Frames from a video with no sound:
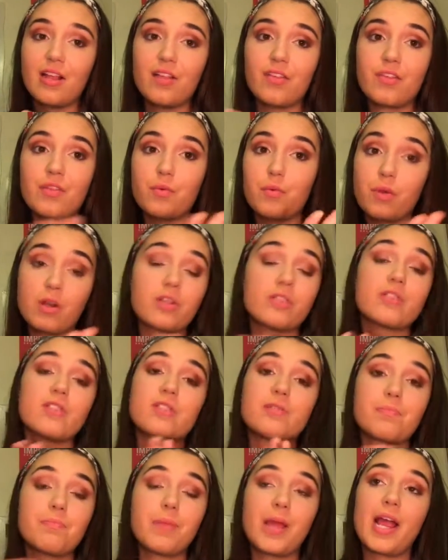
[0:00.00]
the
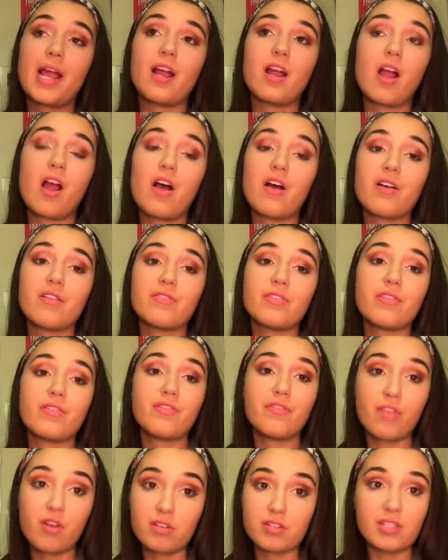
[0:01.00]
worst pair of
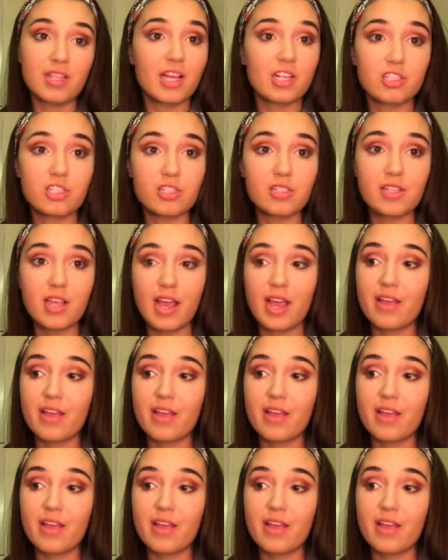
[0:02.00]
false lashes